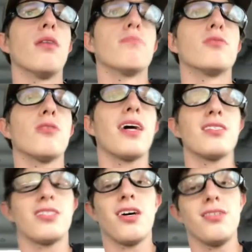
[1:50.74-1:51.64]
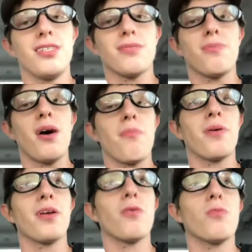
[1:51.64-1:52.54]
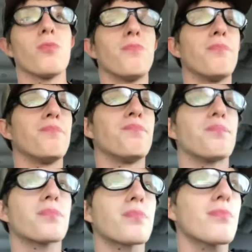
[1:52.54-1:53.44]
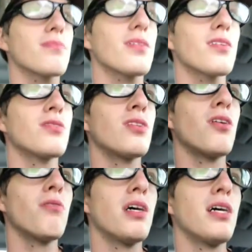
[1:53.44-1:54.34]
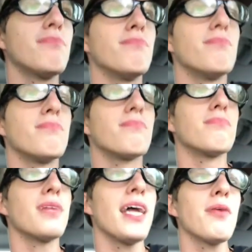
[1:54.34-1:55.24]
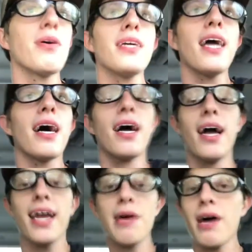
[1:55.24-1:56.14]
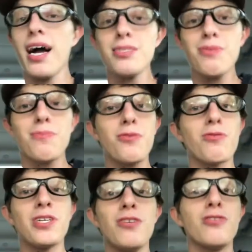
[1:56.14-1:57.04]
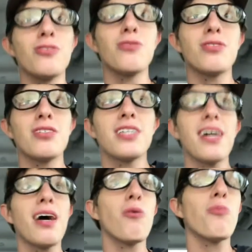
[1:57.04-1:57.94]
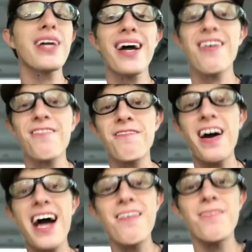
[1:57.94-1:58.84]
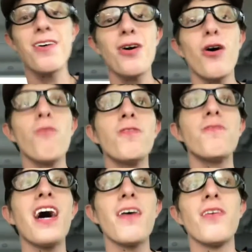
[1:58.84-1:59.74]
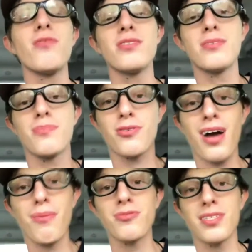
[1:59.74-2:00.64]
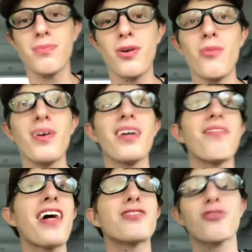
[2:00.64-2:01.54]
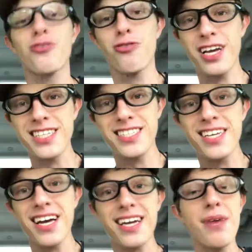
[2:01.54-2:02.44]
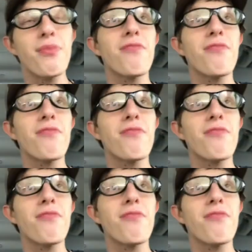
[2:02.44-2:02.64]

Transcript: so that tells you it's probably pretty old. So anyway, yeah. Now I just want to do a huge shout out. We got over 500 subscribers at the moment. That's crazy. I can't believe